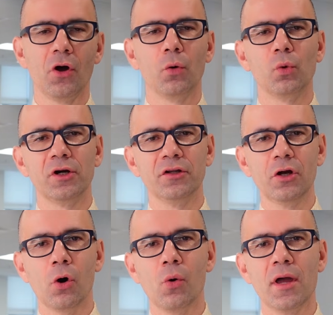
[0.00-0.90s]
where the
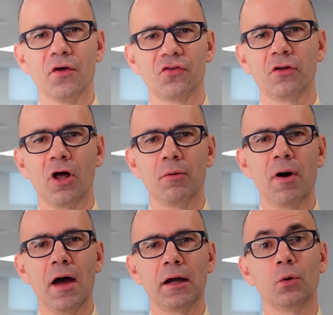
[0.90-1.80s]
OAS
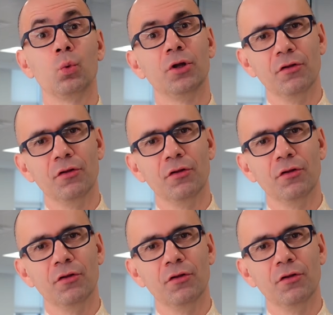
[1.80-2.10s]
clawback would